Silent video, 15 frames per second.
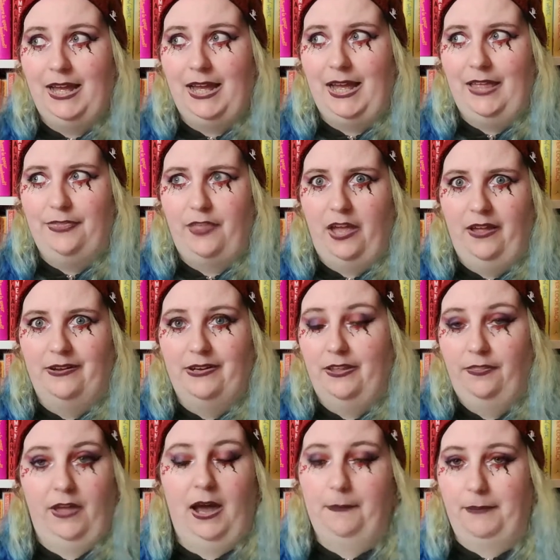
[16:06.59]
and then
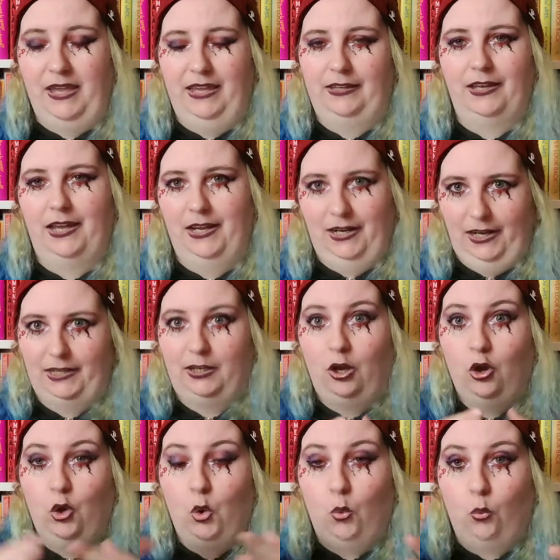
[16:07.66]
that being it. Like,
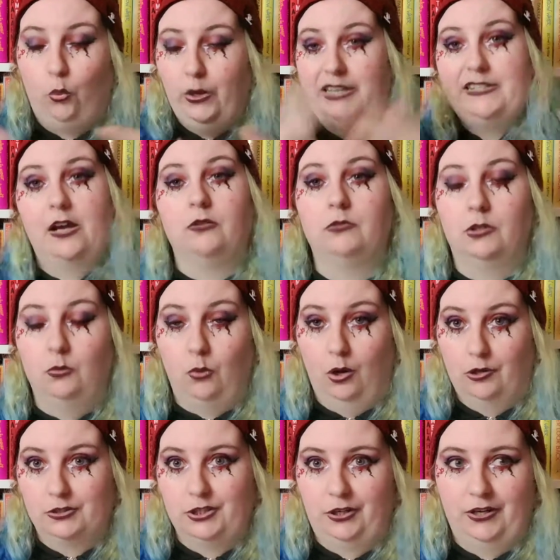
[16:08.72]
we don't know
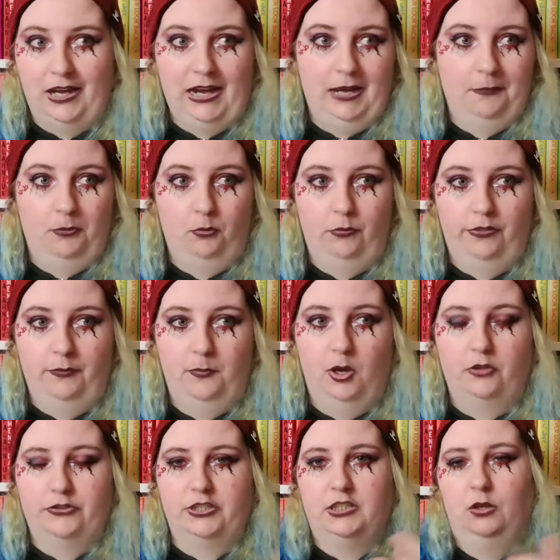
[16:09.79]
what's going to happen with the
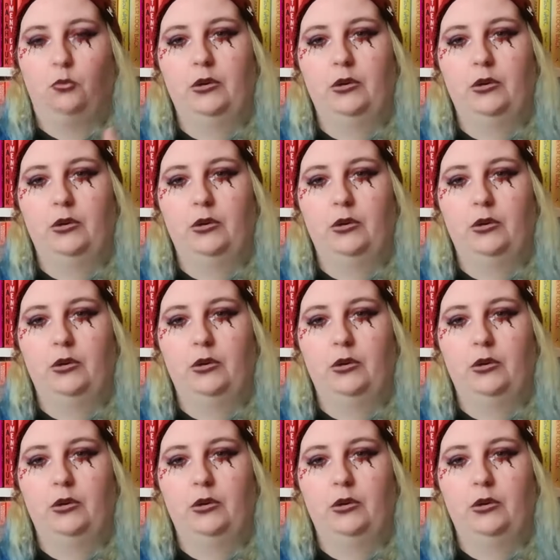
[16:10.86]
monster.